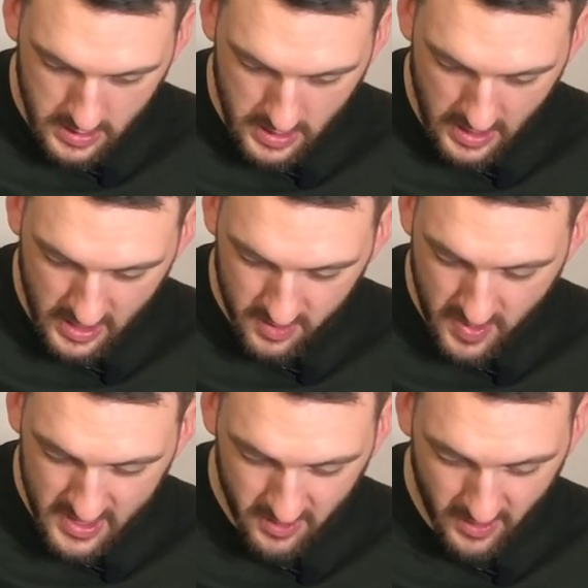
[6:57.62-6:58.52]
and it's
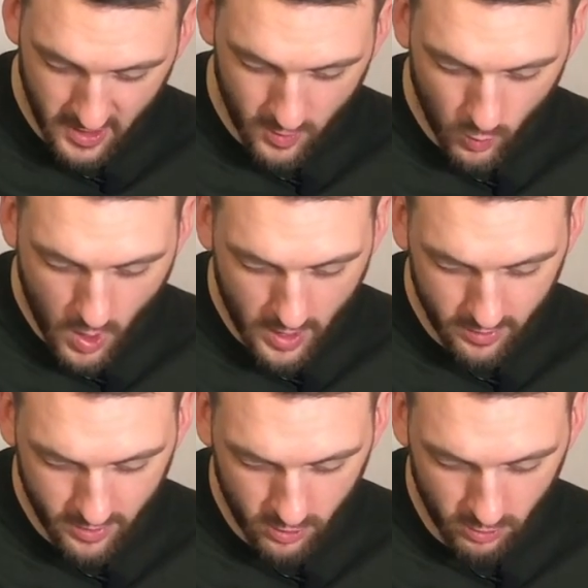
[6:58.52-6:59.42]
basically gonna water
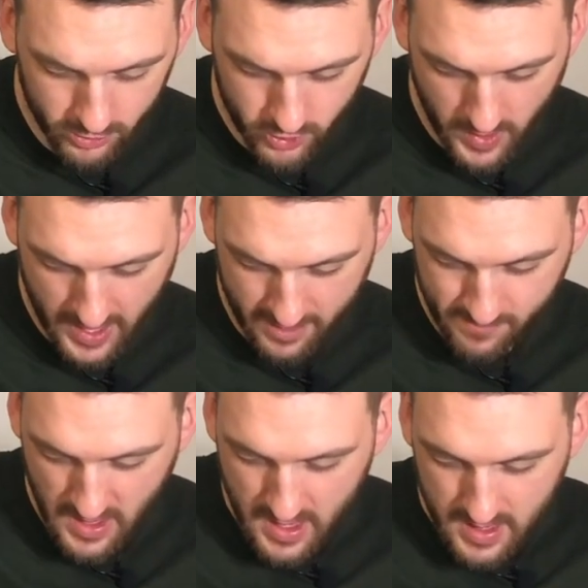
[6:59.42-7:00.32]
the whole tray.
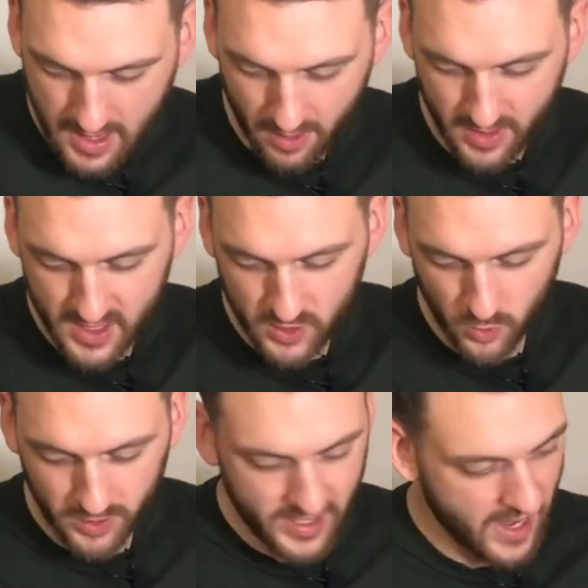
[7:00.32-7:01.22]
Now this
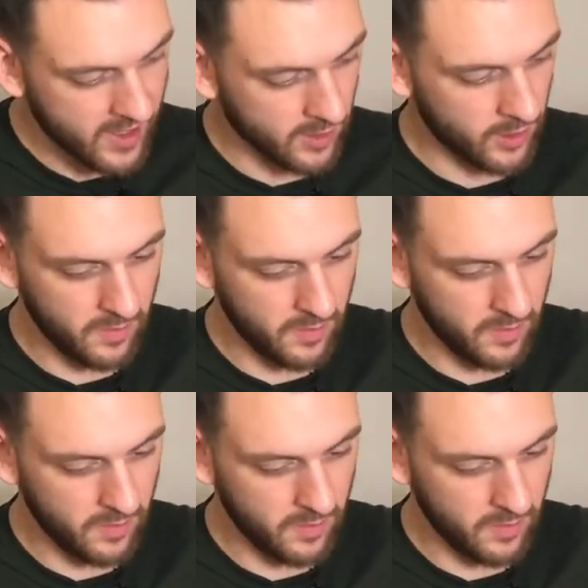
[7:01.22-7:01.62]
will take a little